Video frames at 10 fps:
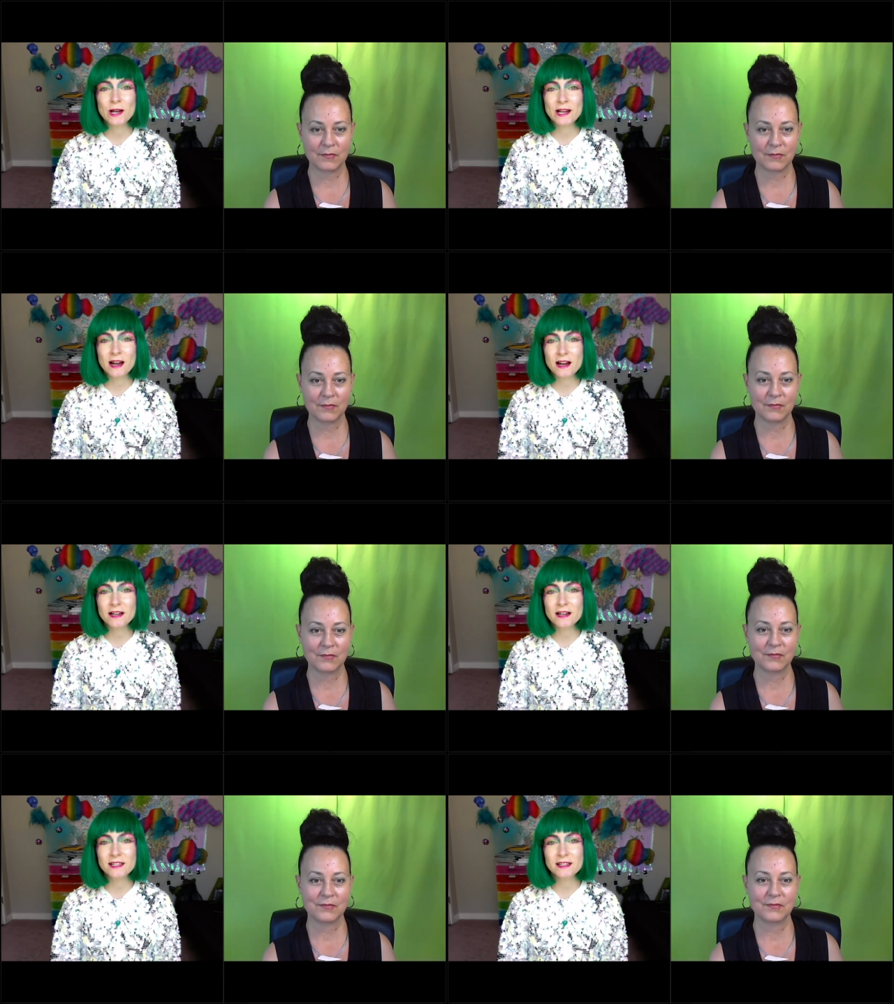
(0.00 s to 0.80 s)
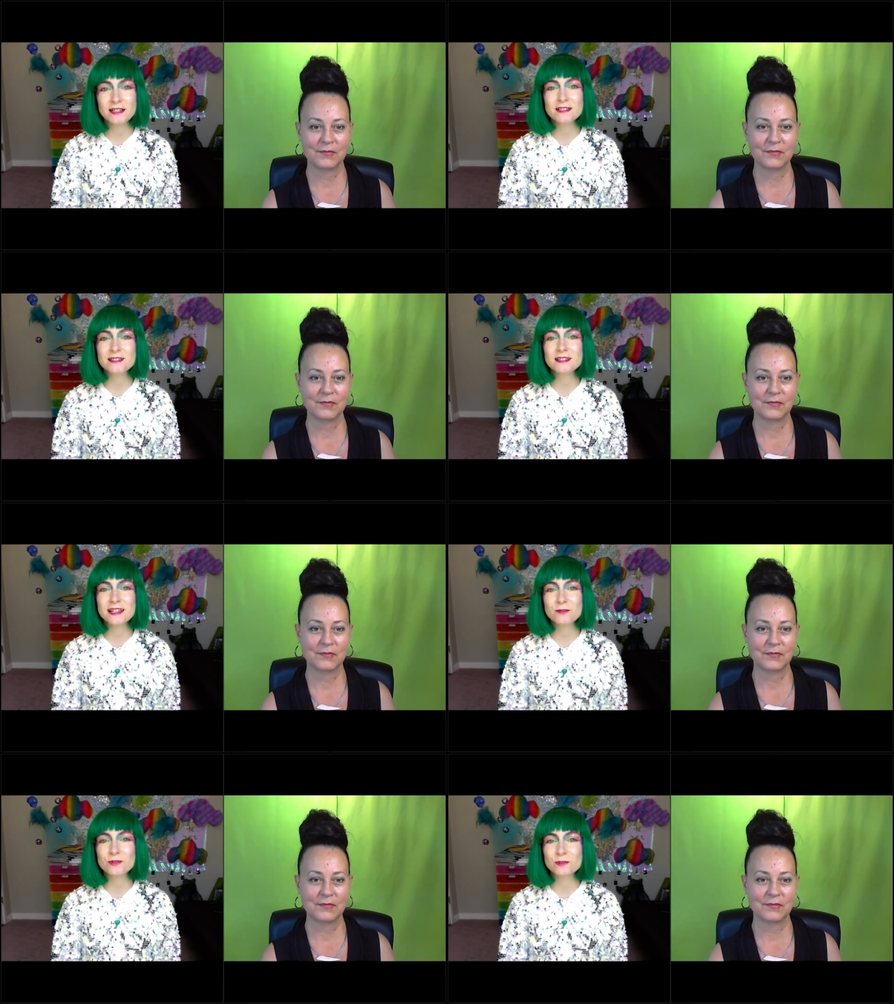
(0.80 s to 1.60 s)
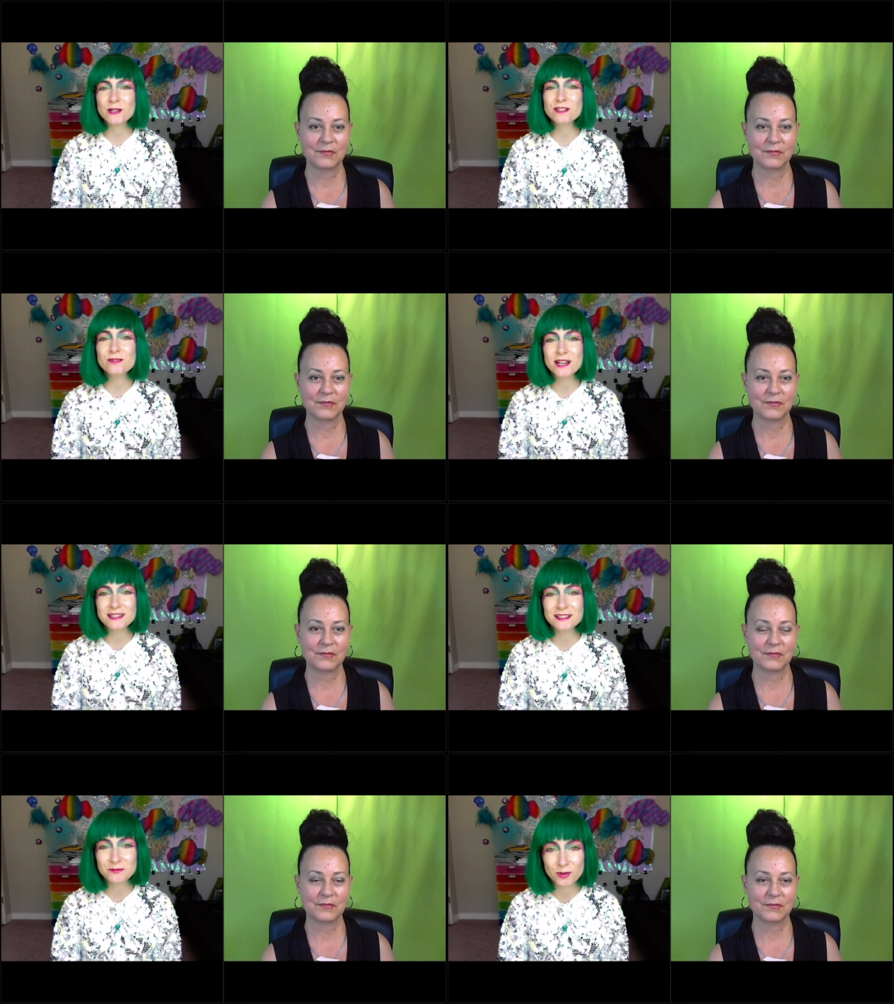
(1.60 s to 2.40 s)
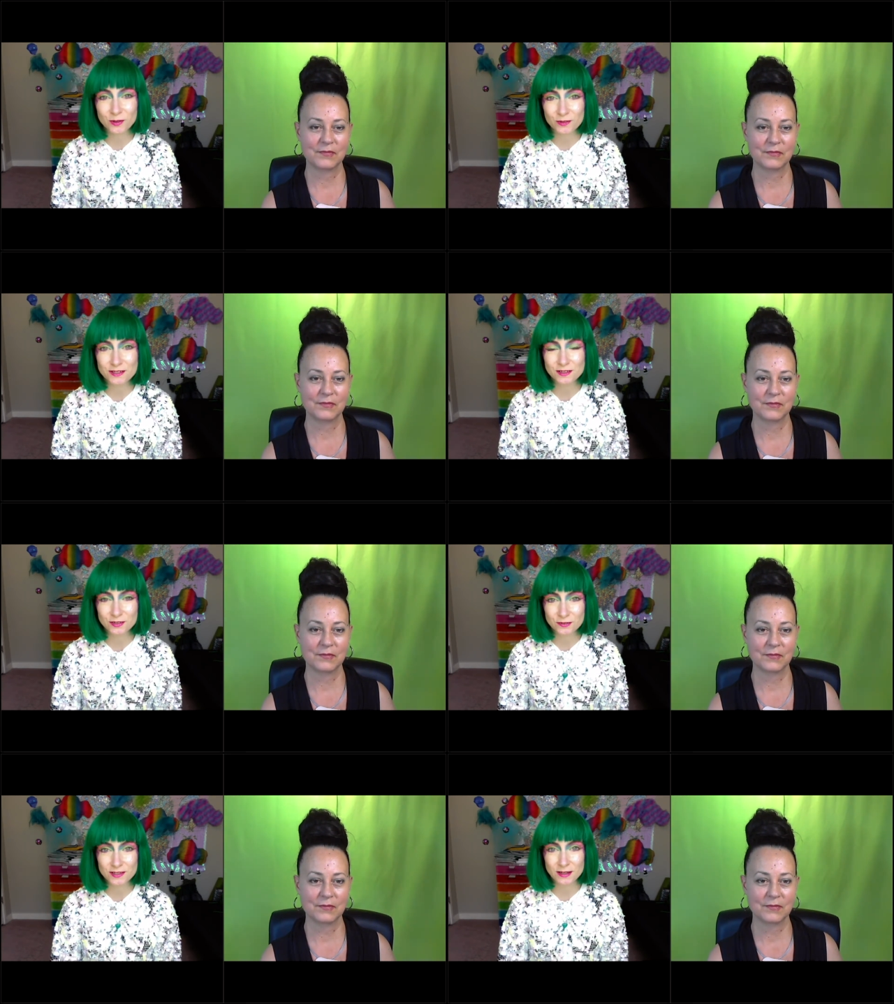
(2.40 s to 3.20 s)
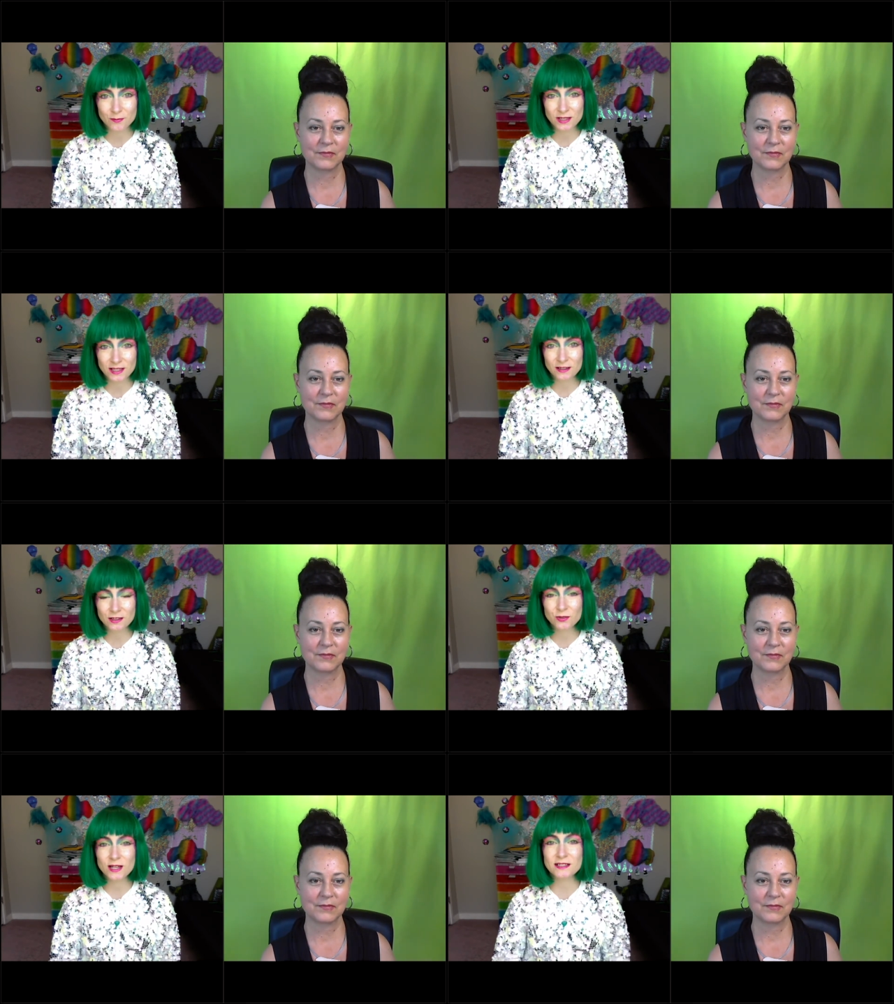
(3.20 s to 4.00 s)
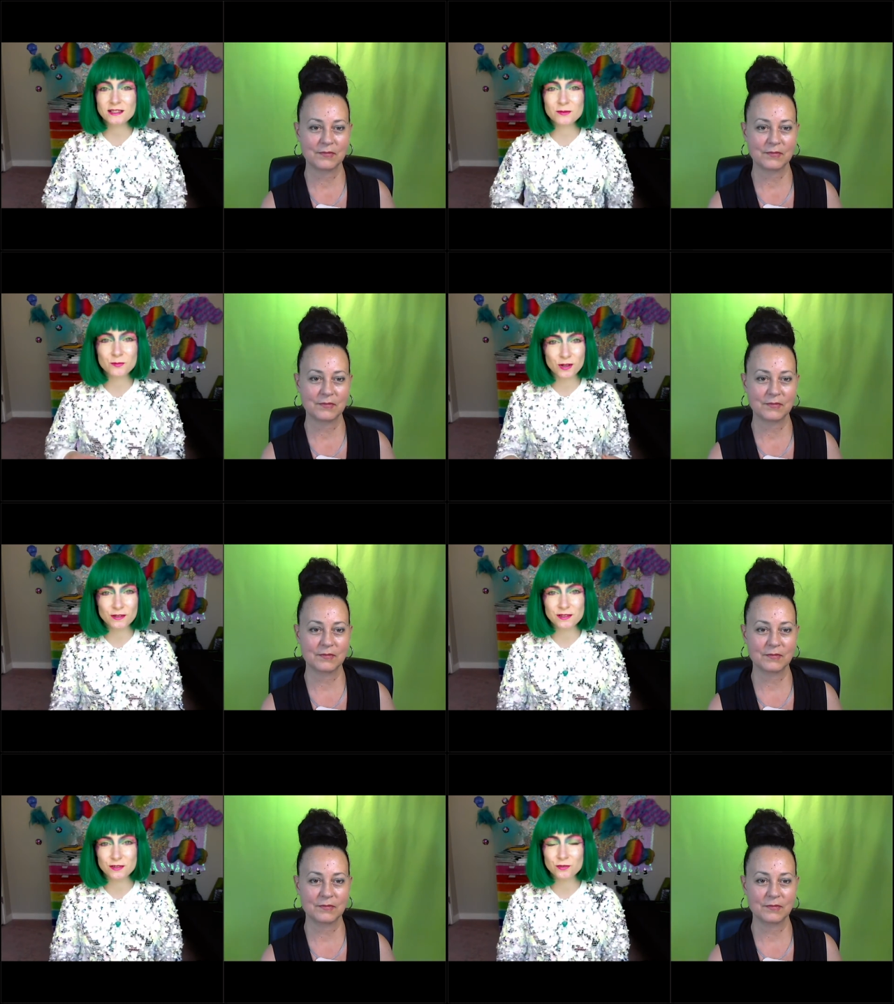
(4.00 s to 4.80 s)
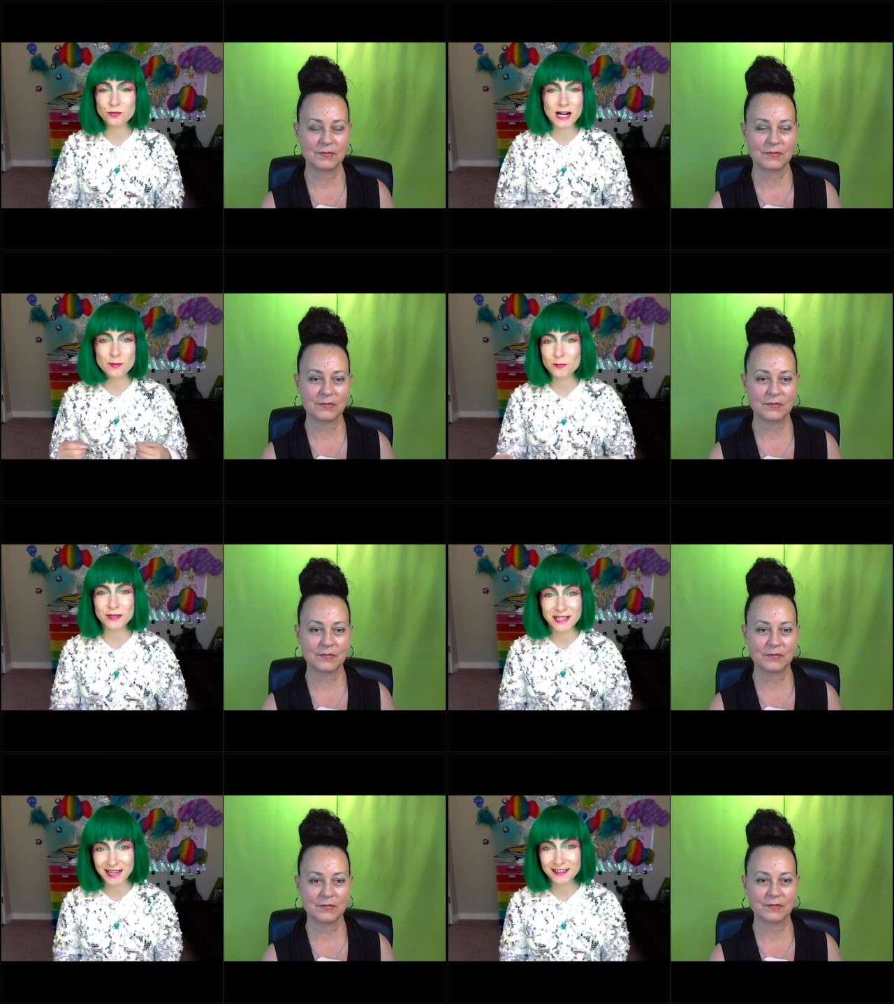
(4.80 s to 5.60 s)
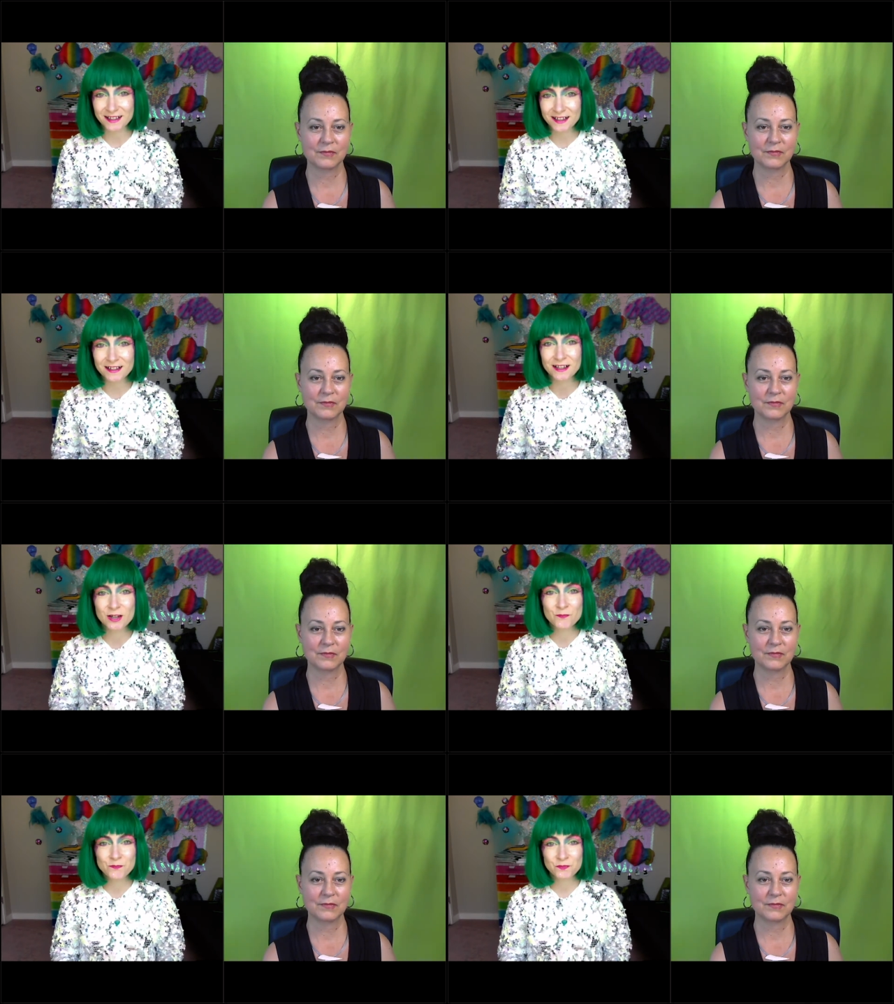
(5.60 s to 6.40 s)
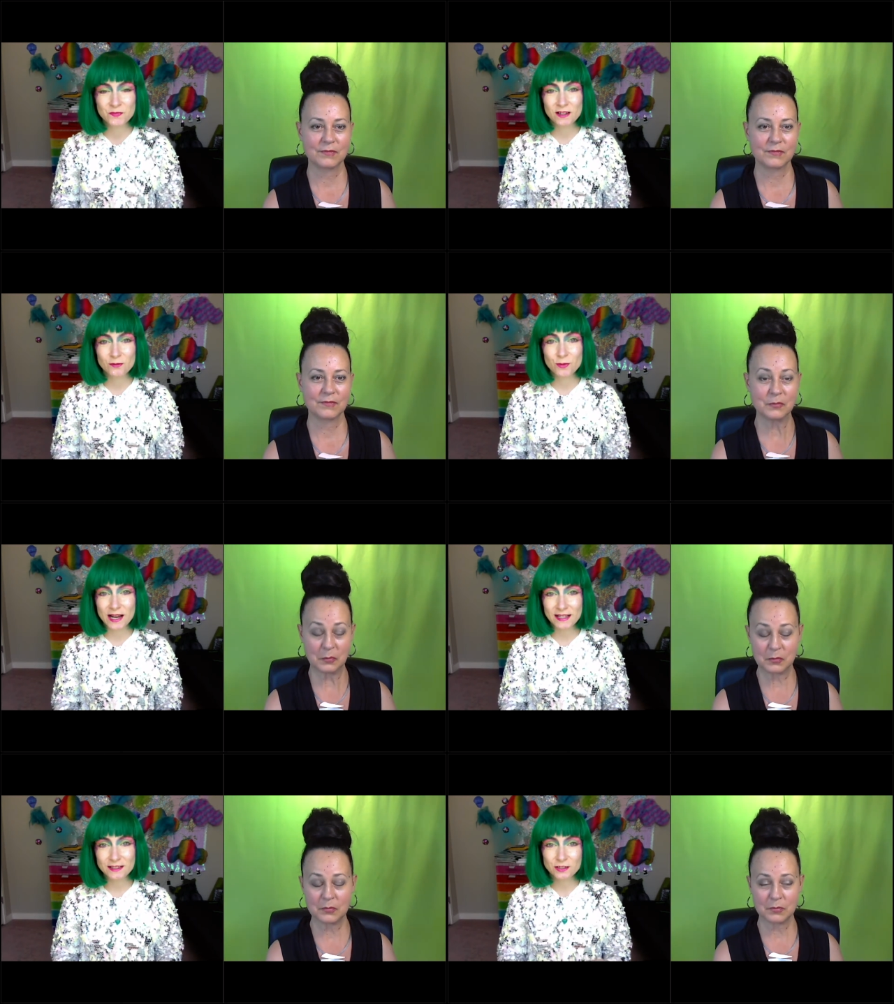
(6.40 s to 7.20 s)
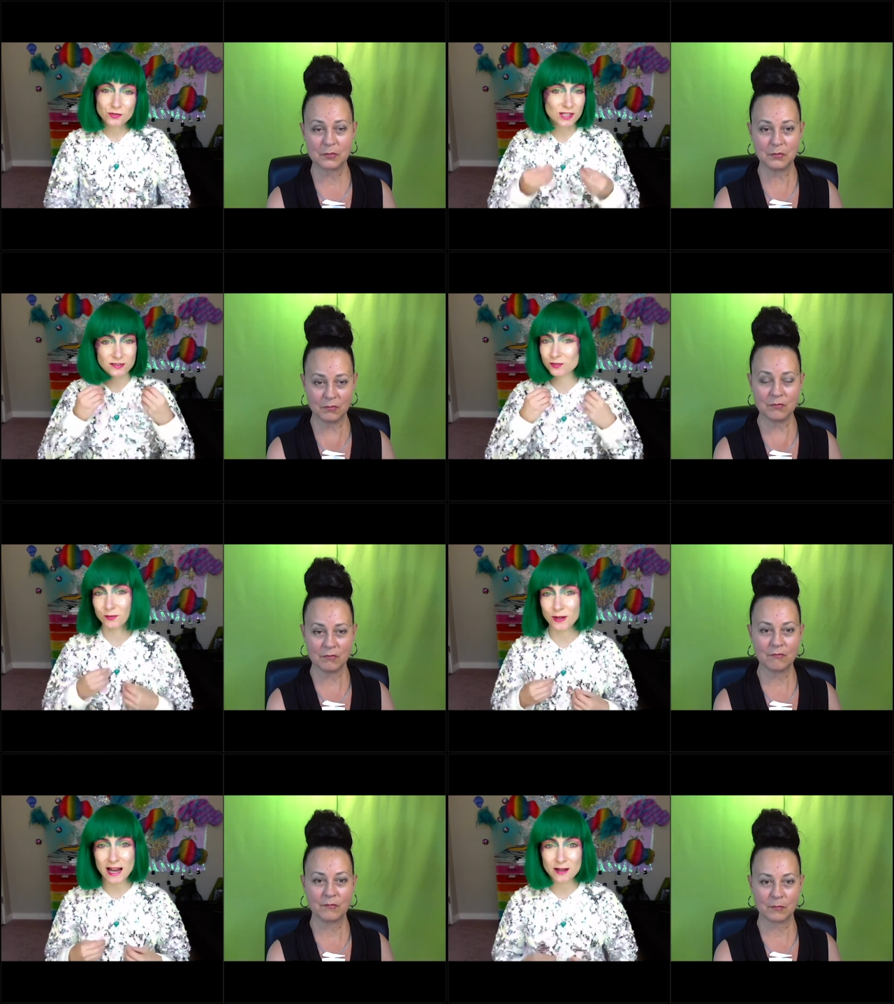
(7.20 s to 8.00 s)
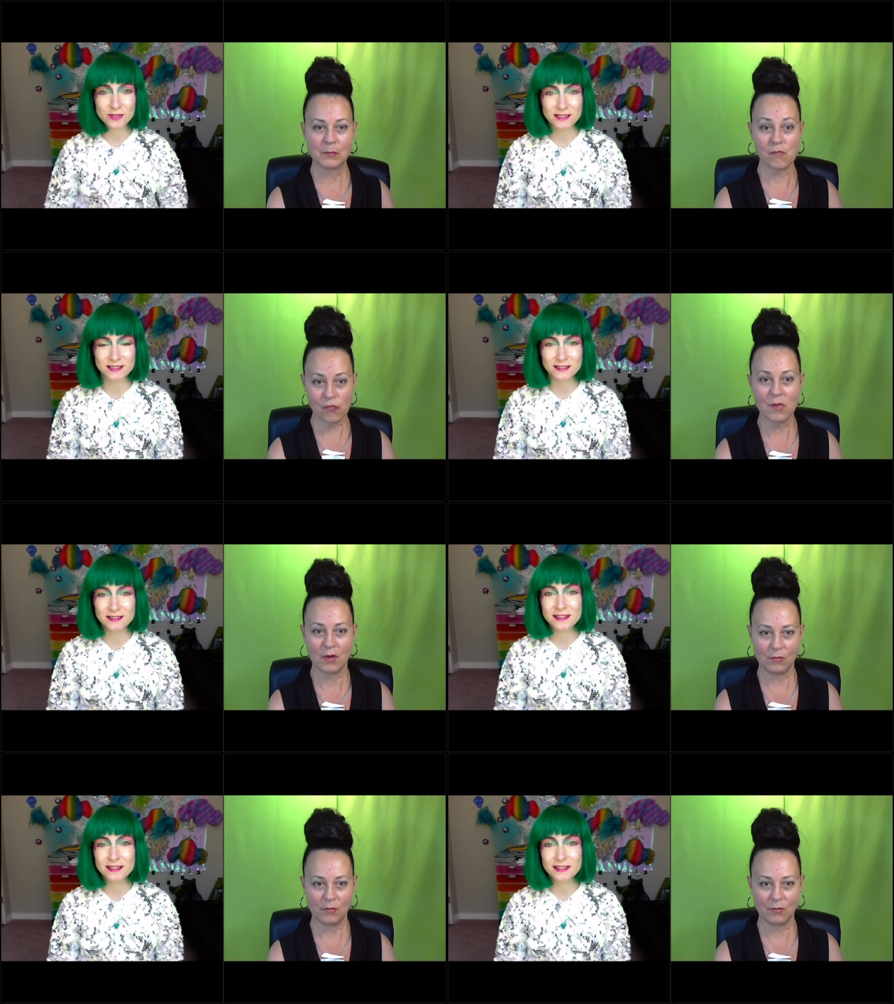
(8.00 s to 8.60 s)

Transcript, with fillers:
Speaker 1: when I, it's like when you get an impulse to do something, you get an impulse to grab a banana, right? You just mm-hmm. grab it.